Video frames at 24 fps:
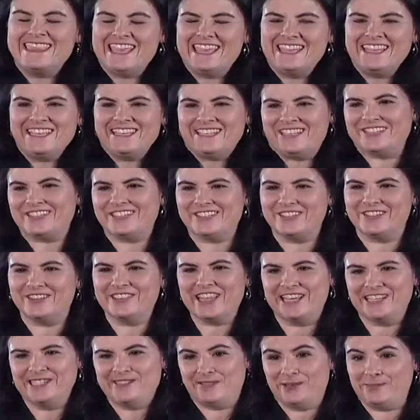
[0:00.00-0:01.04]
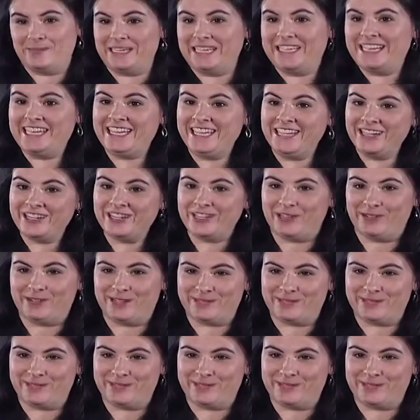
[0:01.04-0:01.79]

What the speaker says: Thank you. Thanks for being here.